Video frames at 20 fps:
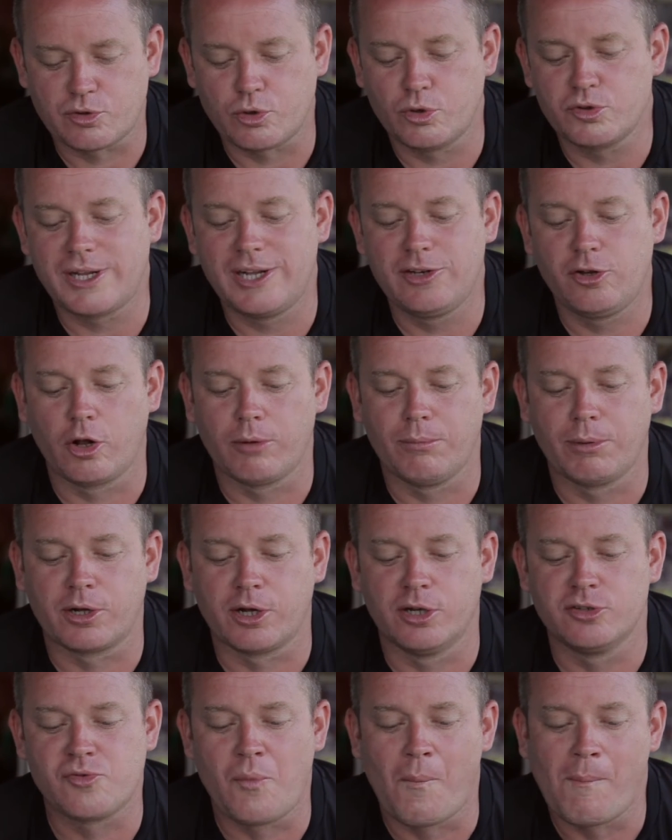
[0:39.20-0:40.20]
called Genyol
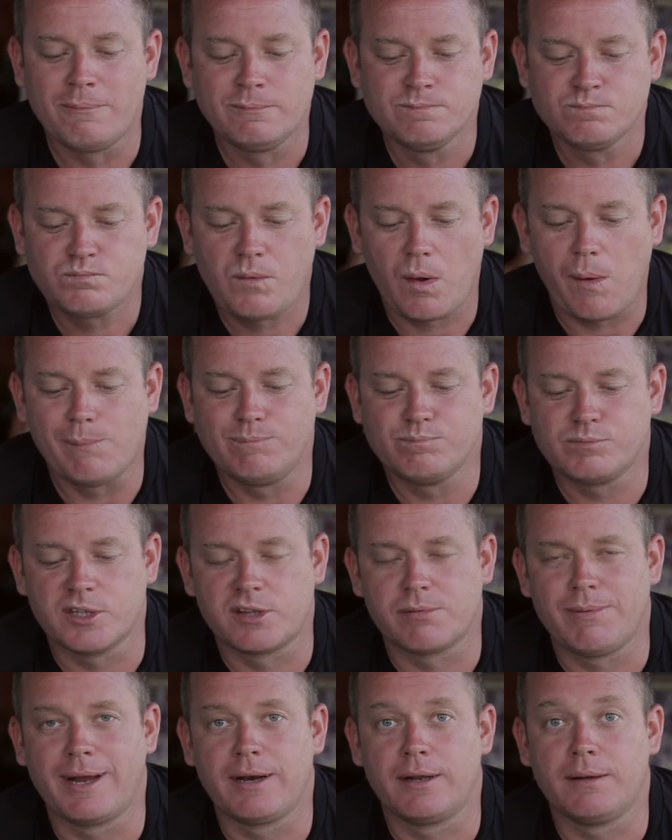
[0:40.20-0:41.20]
because
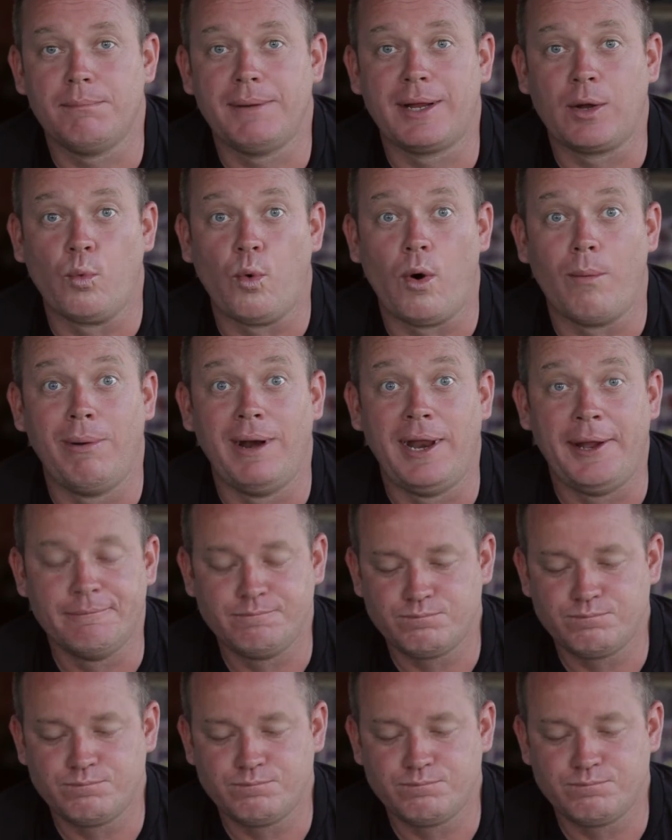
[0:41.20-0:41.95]
it's about it being wobbly,